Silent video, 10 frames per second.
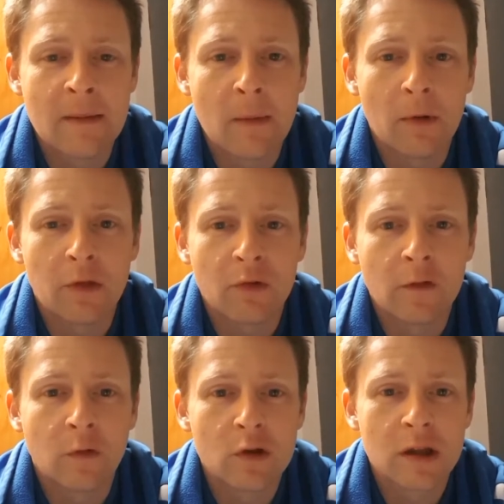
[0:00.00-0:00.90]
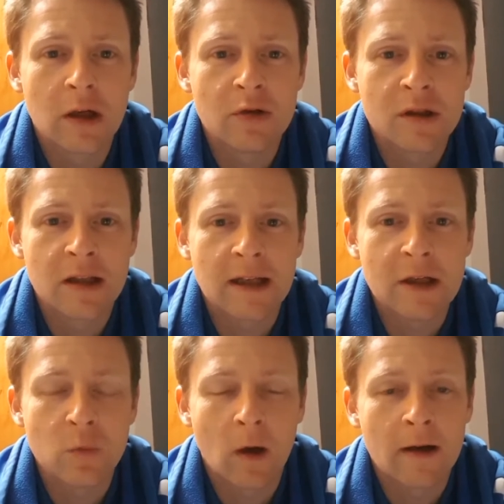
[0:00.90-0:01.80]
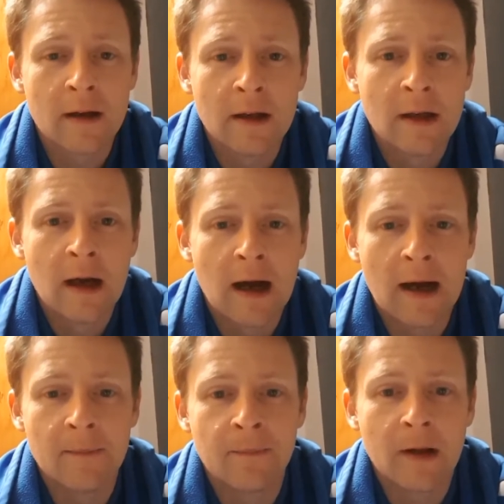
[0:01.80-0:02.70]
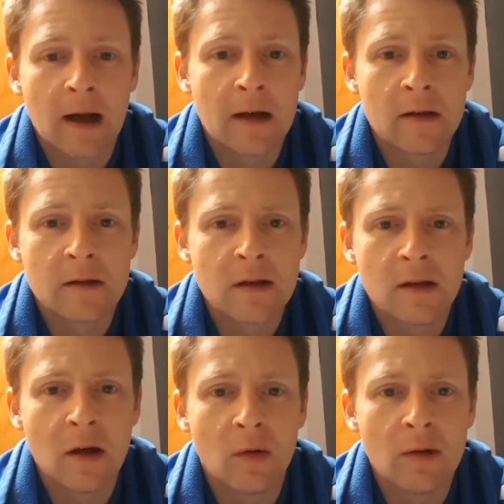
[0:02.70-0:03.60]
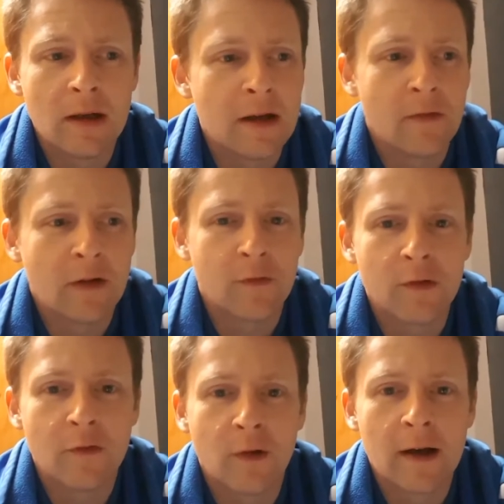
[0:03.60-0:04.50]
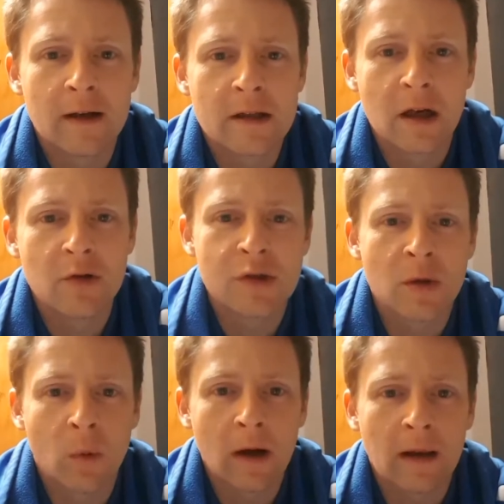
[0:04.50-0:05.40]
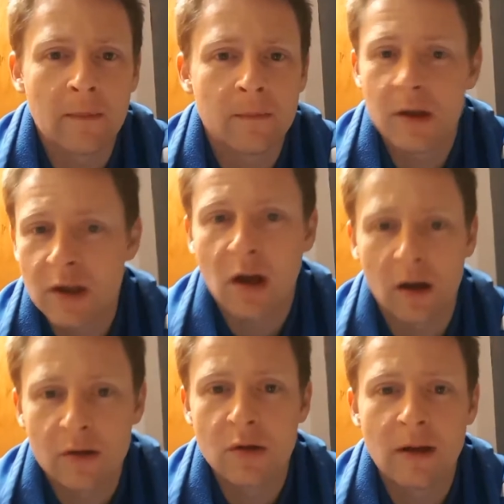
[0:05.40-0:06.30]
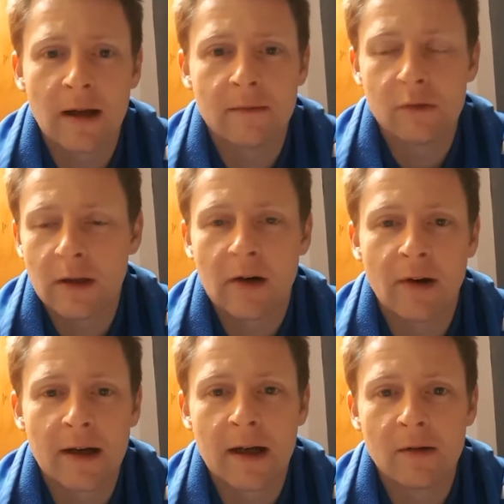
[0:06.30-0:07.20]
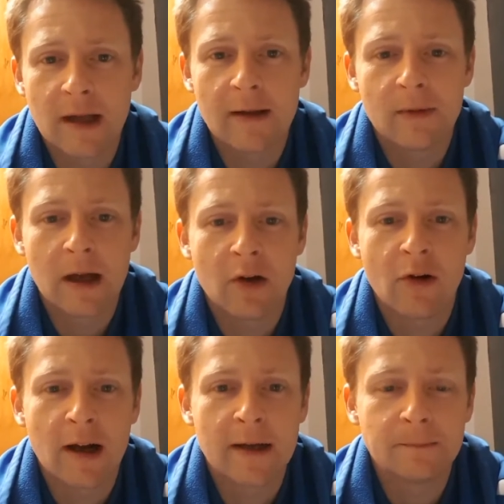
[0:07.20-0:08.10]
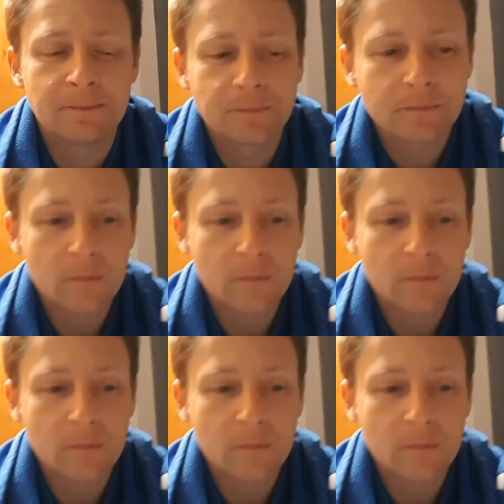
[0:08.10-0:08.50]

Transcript: come up with 3 or 4 solutions to each one. Even if you find a solution to one of them, do that right now. Get cracking.